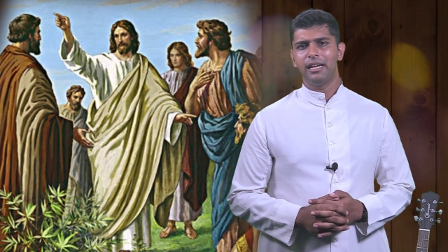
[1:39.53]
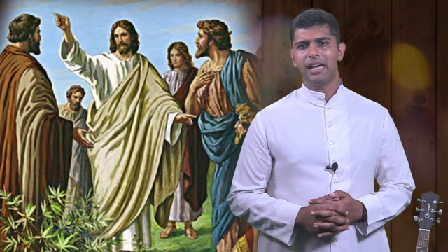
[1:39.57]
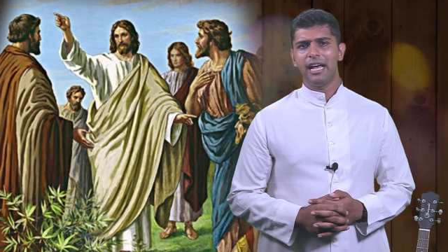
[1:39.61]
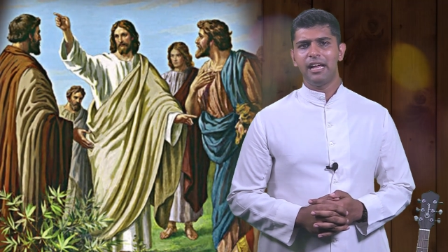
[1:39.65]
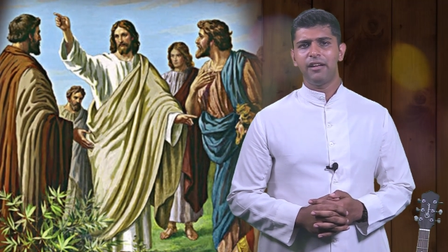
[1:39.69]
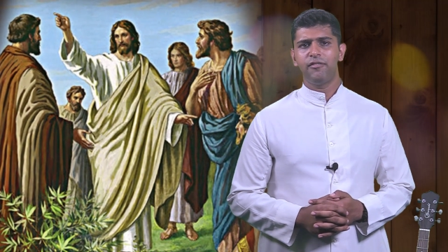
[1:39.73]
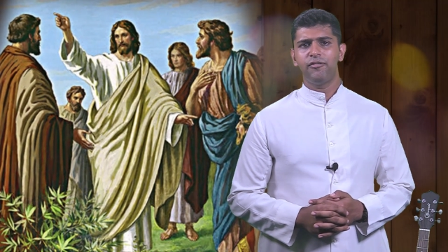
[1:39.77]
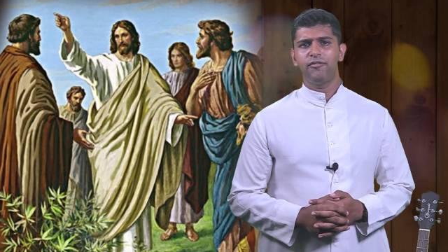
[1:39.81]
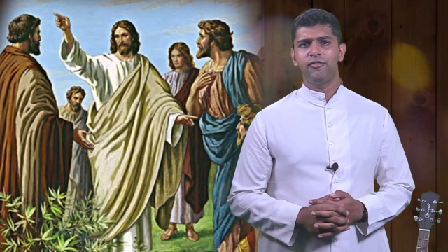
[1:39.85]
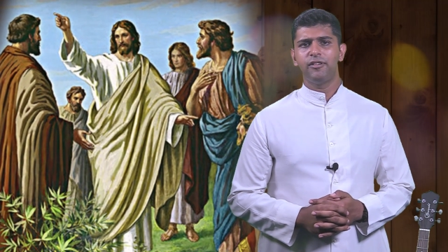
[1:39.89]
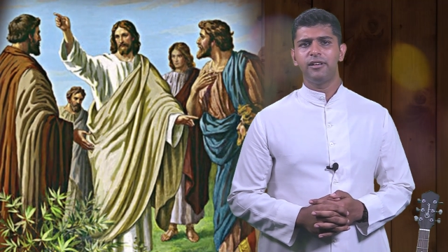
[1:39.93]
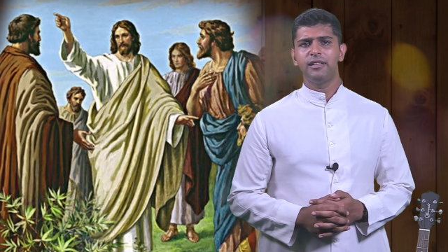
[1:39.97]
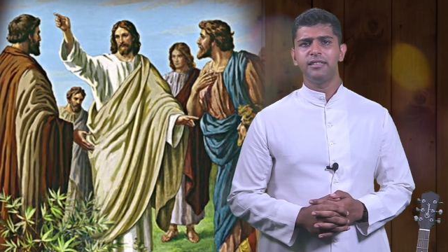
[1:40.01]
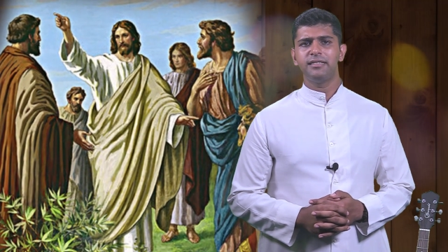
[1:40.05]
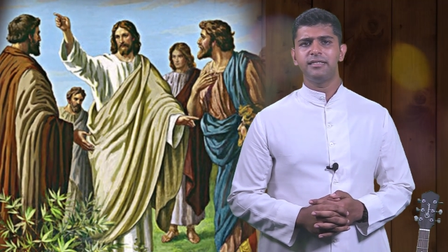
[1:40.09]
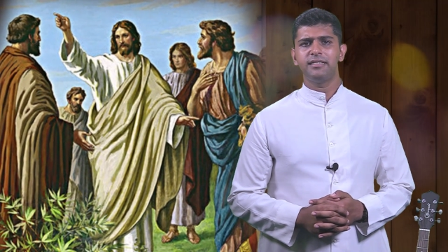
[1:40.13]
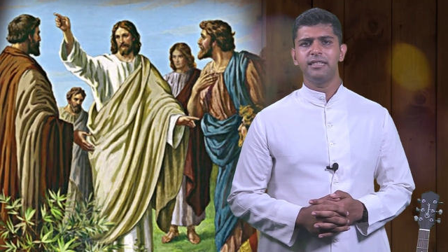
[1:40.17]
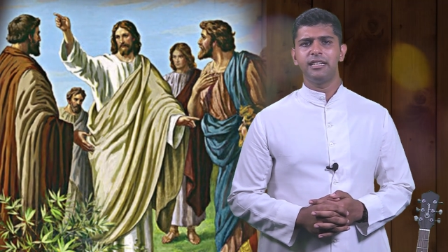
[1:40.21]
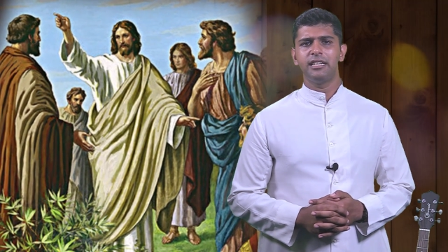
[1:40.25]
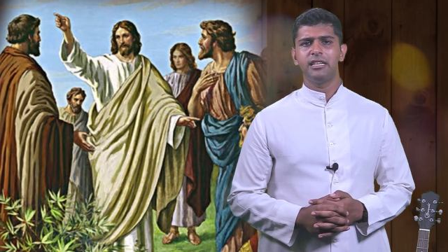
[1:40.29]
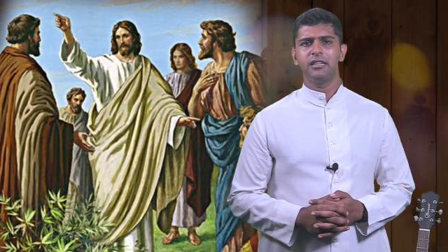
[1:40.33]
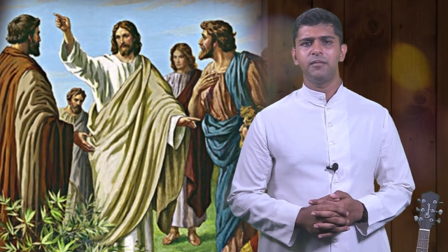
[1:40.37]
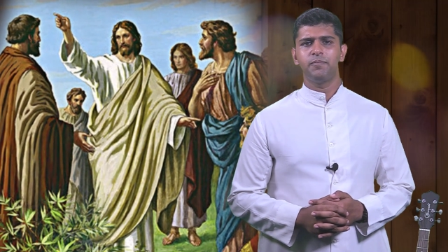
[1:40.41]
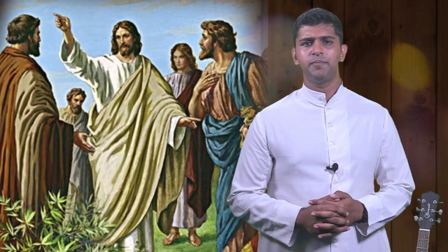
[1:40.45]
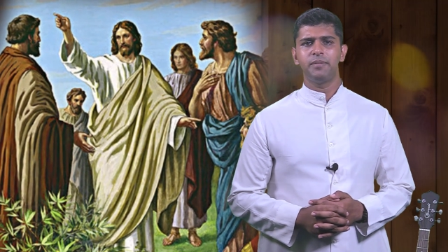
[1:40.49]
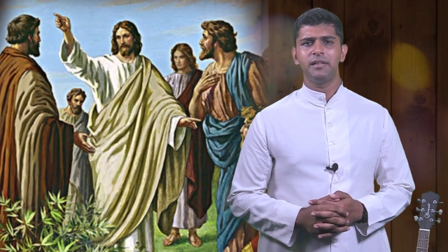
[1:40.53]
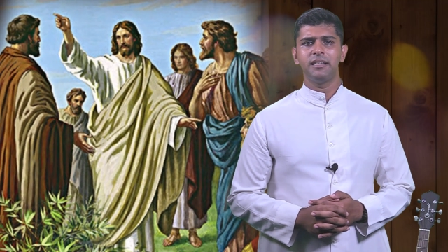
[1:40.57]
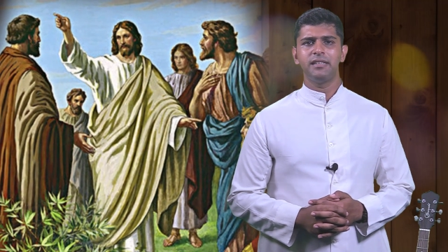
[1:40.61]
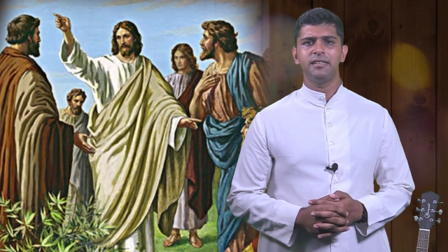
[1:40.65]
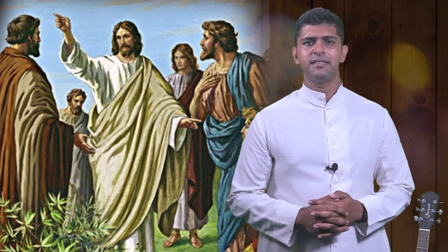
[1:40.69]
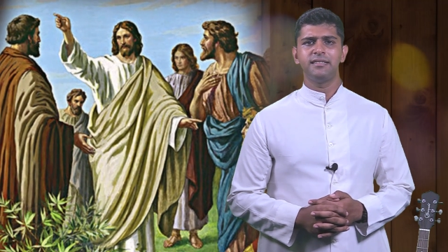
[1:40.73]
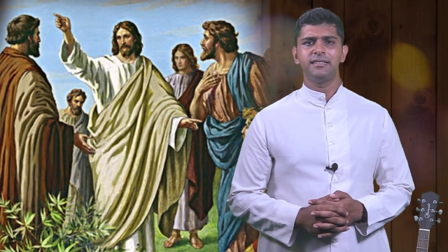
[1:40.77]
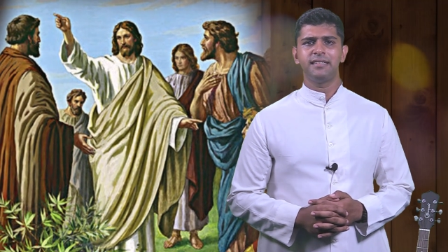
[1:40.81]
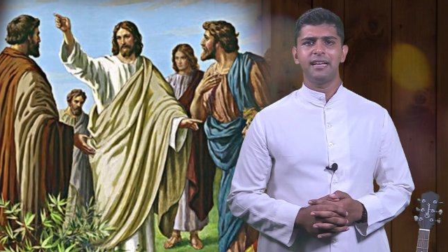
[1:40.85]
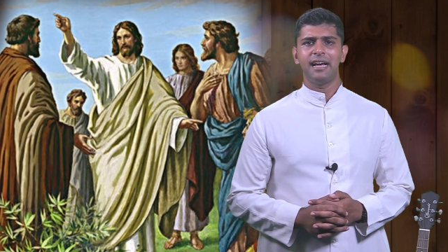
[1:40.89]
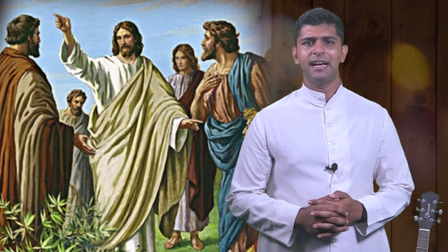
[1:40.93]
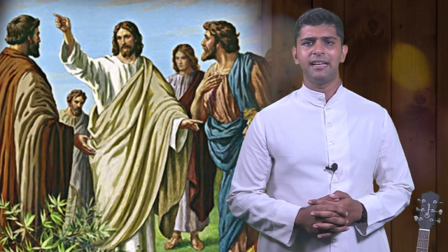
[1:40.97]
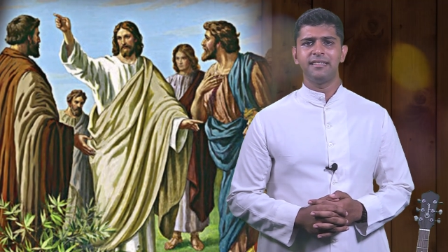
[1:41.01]
At first, it
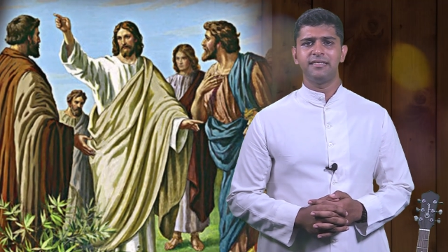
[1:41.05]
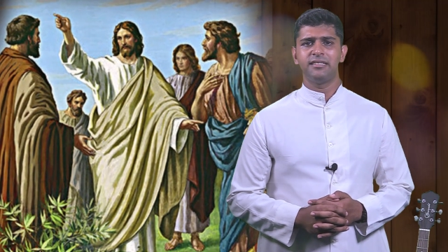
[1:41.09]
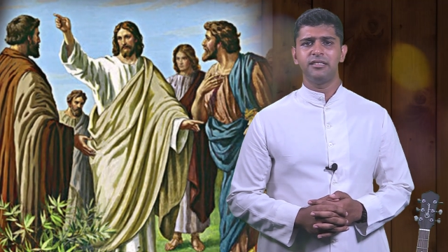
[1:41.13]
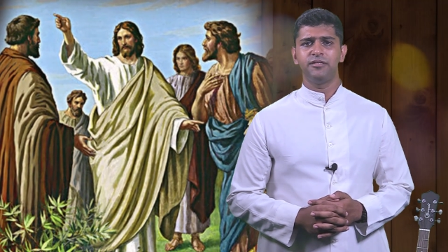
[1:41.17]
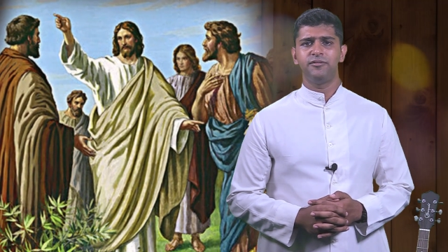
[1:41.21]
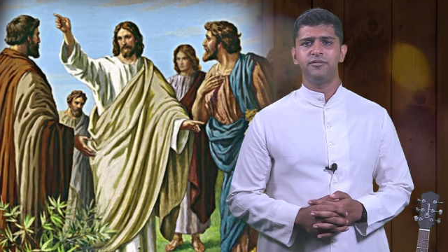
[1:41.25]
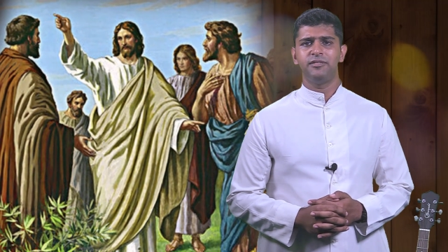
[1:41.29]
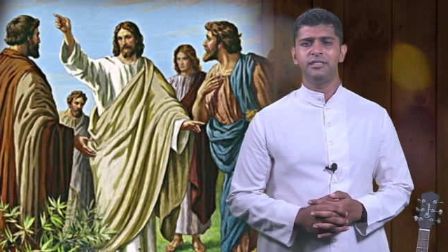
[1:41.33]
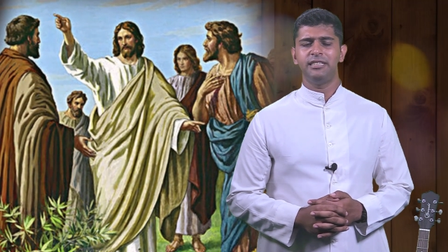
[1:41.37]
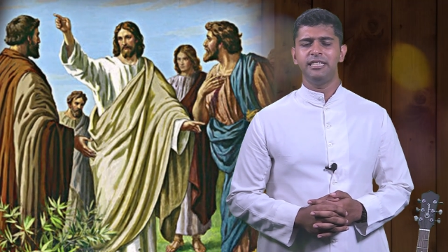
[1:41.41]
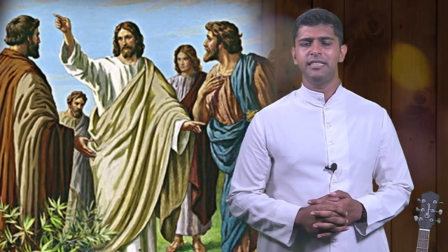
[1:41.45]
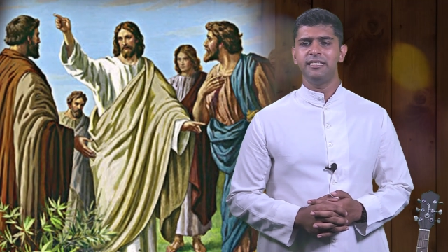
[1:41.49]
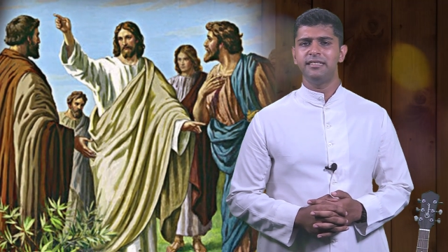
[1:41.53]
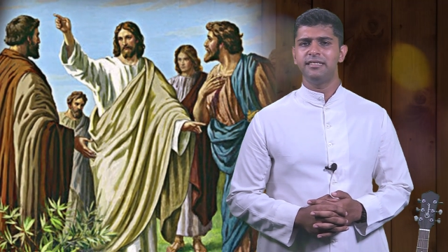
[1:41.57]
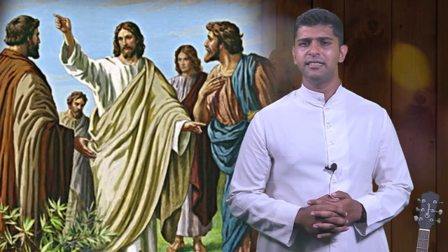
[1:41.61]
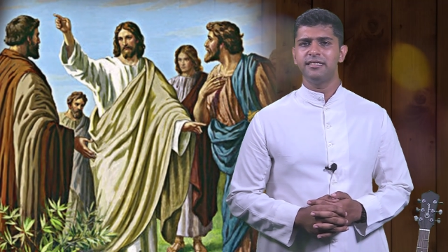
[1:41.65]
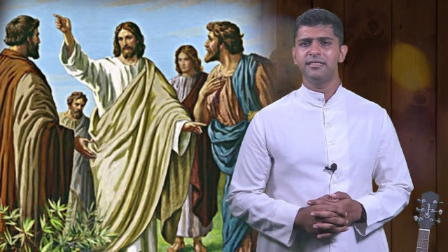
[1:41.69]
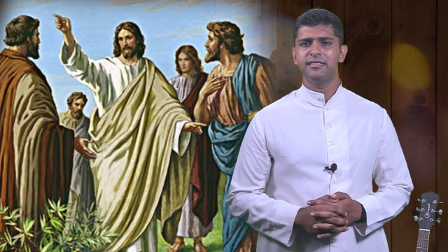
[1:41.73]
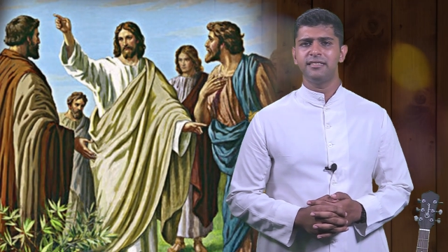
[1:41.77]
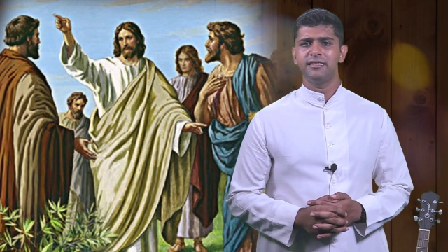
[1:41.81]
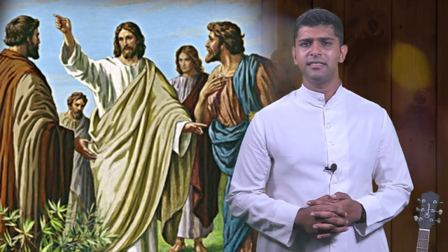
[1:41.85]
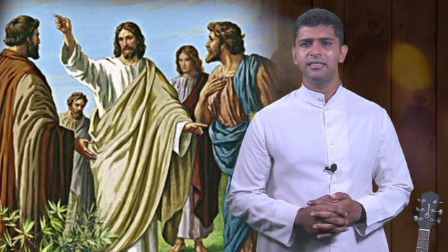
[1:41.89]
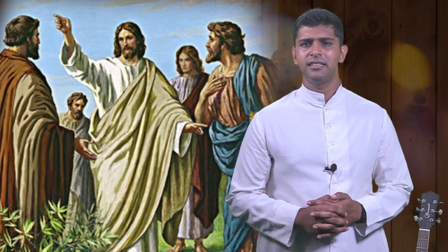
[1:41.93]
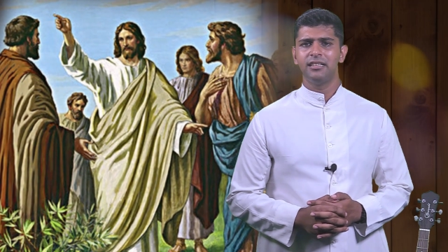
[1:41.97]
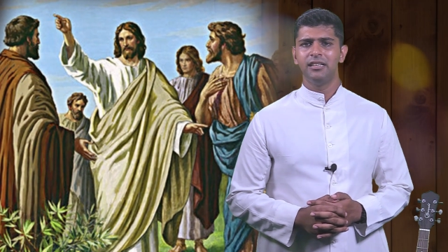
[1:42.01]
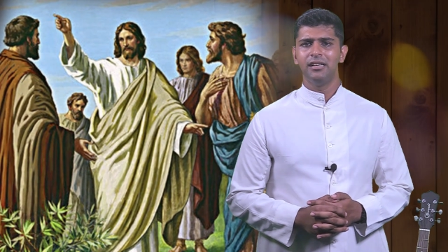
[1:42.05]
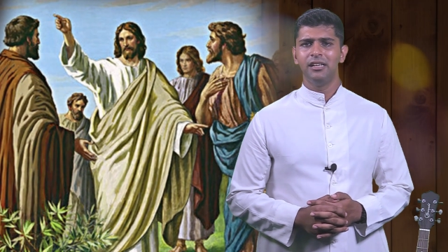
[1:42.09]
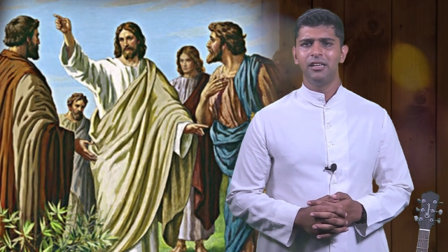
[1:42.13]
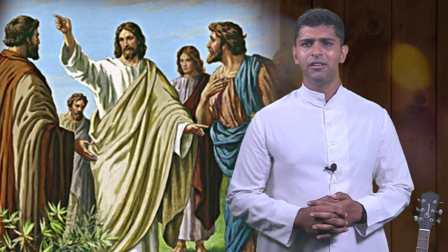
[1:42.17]
appears as if Jesus